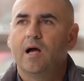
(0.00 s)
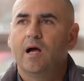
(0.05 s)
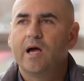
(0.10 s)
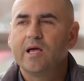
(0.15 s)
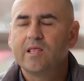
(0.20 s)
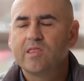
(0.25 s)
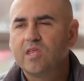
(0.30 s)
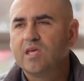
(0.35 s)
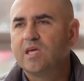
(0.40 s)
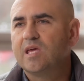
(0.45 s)

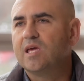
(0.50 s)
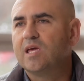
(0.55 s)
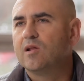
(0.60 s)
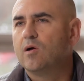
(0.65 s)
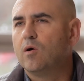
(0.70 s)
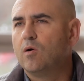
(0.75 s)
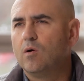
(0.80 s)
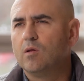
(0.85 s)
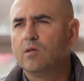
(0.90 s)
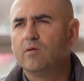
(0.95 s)
I think
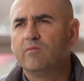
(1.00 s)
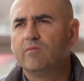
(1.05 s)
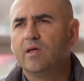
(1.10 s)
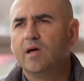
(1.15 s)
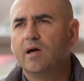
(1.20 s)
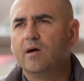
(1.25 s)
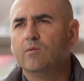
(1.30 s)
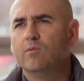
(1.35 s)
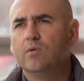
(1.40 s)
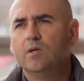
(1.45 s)
in all of
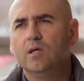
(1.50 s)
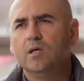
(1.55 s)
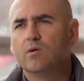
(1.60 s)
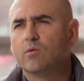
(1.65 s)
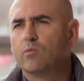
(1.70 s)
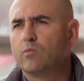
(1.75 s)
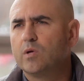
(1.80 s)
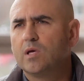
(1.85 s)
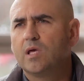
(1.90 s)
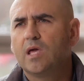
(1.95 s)
that, we need
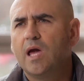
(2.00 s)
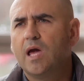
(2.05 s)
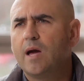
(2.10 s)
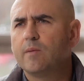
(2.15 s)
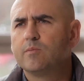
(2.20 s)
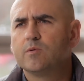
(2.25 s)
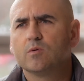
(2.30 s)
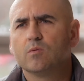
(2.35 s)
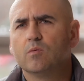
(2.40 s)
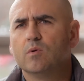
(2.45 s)
to
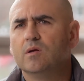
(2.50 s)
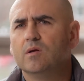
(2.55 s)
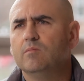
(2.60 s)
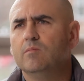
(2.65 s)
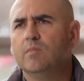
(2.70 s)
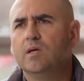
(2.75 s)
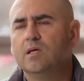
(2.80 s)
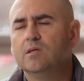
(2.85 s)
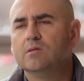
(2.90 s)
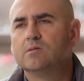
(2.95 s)
recapture what it
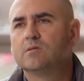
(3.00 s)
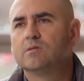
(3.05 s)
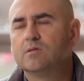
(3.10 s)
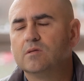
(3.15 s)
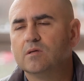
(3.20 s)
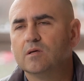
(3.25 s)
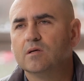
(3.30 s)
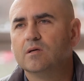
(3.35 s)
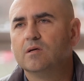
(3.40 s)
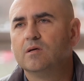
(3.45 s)
means
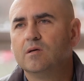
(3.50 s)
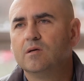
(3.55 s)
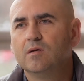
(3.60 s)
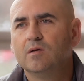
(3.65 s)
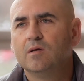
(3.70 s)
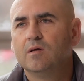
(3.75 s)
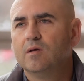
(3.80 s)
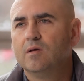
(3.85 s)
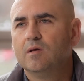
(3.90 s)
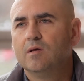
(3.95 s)
to
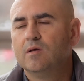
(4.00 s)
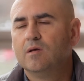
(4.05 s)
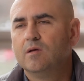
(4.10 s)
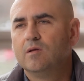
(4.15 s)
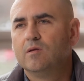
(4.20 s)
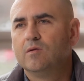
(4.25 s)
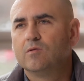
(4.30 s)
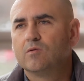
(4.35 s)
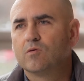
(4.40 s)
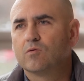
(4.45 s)

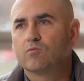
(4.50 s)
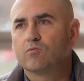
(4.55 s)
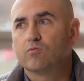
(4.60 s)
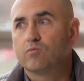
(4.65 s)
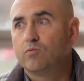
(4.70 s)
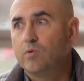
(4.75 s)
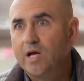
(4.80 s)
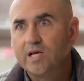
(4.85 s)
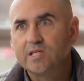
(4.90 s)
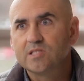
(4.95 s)

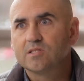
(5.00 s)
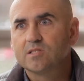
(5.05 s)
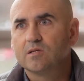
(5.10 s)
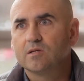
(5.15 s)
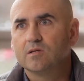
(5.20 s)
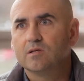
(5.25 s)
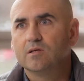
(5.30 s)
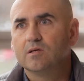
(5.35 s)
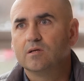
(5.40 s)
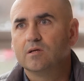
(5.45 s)

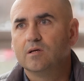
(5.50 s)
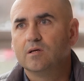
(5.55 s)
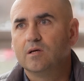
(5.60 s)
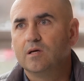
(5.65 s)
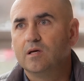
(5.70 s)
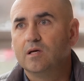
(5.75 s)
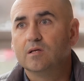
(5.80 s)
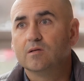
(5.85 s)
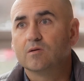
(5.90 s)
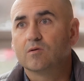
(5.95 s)
rest
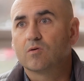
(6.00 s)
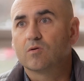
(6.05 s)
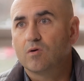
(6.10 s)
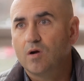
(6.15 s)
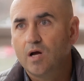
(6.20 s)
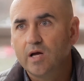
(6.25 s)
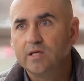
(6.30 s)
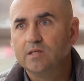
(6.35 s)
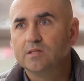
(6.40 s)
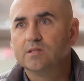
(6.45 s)
in
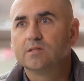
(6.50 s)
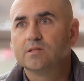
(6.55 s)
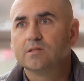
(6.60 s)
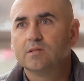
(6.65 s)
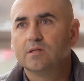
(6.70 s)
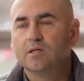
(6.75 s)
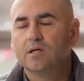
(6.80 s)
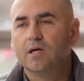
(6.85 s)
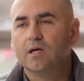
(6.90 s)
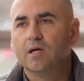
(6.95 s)

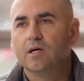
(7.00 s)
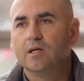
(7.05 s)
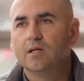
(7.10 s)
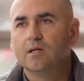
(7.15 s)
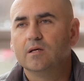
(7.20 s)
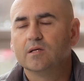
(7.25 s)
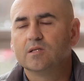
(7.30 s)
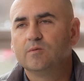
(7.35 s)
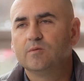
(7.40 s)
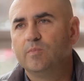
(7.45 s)
Christ
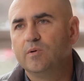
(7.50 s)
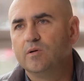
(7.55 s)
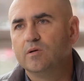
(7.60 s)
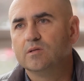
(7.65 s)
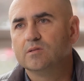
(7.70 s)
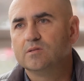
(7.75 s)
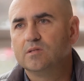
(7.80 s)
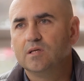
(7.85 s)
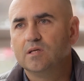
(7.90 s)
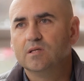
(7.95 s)
and
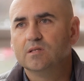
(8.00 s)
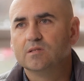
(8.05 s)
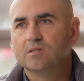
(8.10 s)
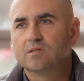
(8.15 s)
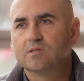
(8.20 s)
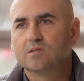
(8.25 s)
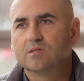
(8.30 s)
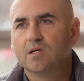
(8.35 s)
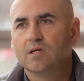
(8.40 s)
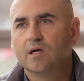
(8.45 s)
experience
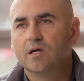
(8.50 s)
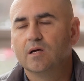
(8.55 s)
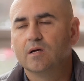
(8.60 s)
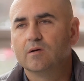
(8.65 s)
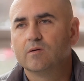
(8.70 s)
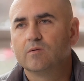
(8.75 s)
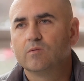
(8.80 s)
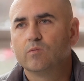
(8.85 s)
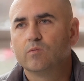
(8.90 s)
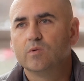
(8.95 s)
his
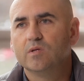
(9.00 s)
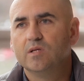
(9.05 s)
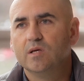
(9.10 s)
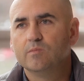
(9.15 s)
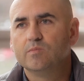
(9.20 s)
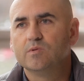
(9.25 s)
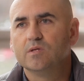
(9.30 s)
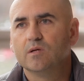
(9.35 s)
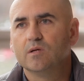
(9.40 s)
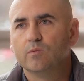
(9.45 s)

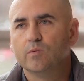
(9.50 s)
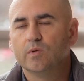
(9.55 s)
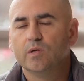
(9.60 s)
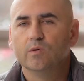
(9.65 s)
redemption and